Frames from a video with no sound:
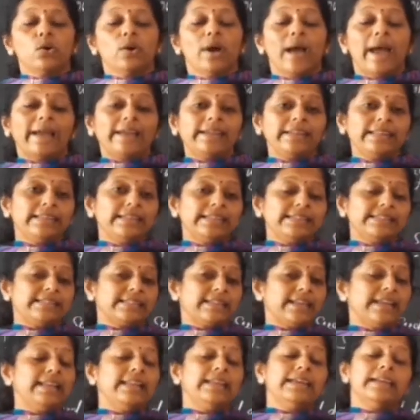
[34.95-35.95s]

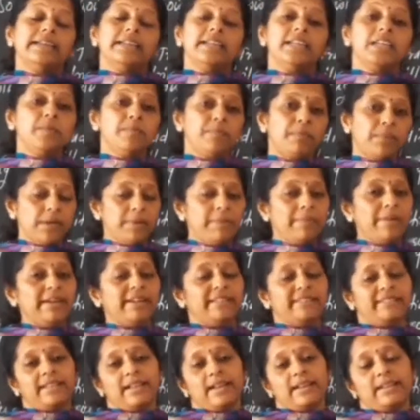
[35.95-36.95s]
agricultural
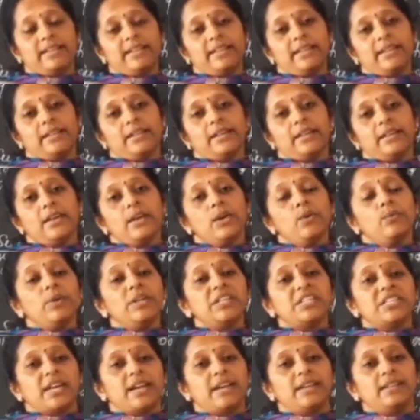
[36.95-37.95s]
implements are there.
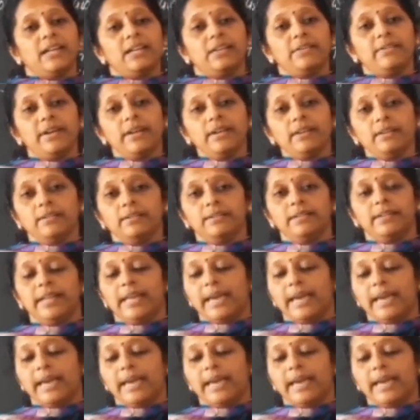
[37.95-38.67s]
Which are that one?